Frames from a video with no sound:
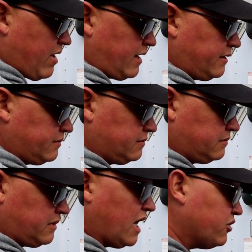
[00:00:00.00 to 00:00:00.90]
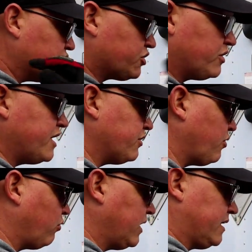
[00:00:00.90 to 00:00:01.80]
rotted, and you should hear
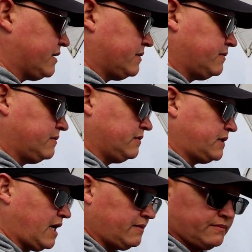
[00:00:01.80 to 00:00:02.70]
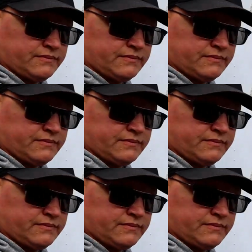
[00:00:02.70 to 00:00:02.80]
no leaks, okay?